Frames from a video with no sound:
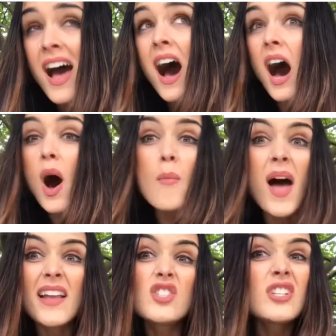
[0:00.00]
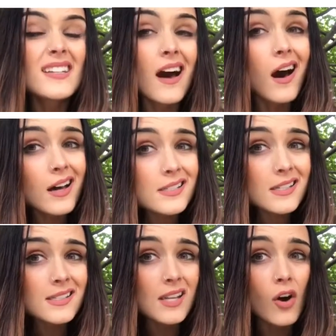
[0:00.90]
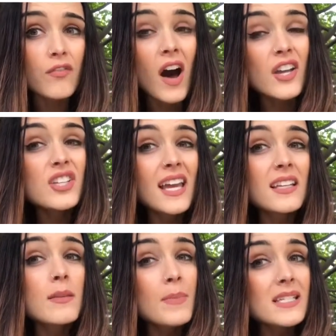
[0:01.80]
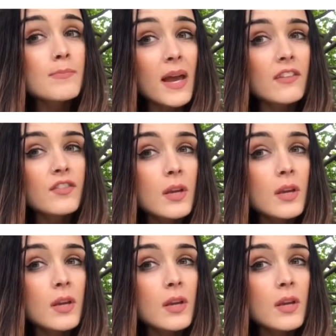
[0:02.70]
And you need to ask yourself, are you getting the best bang for your